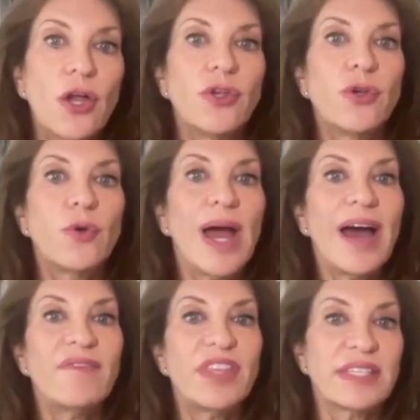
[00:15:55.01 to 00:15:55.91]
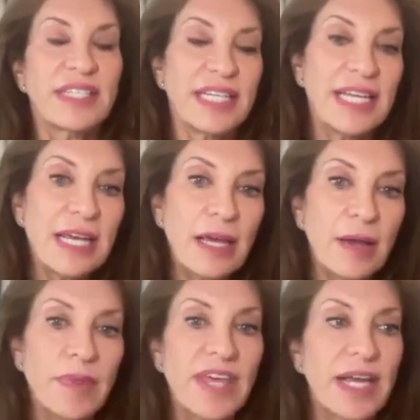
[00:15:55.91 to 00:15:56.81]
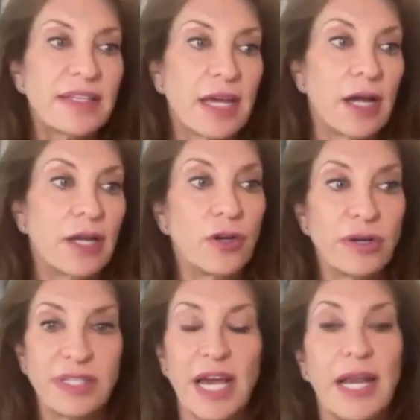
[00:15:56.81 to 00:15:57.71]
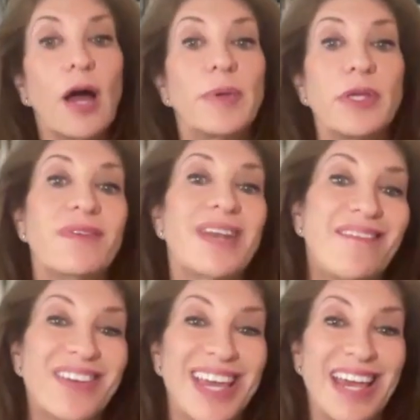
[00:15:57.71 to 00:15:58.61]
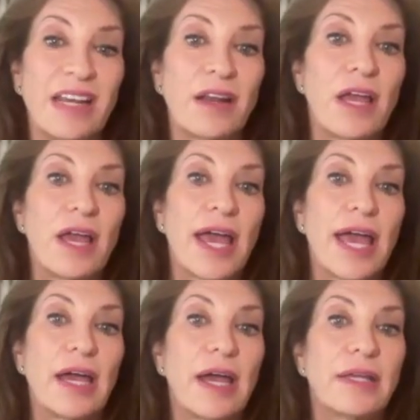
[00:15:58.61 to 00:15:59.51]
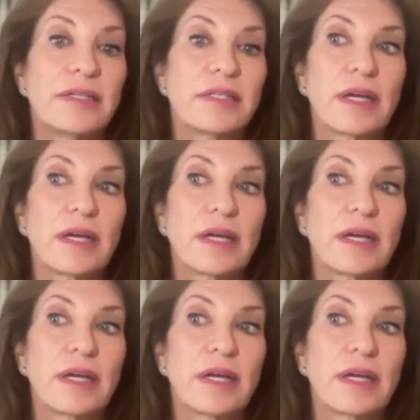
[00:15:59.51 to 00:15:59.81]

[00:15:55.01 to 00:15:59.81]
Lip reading: you have this team that is on your side helping you navigate and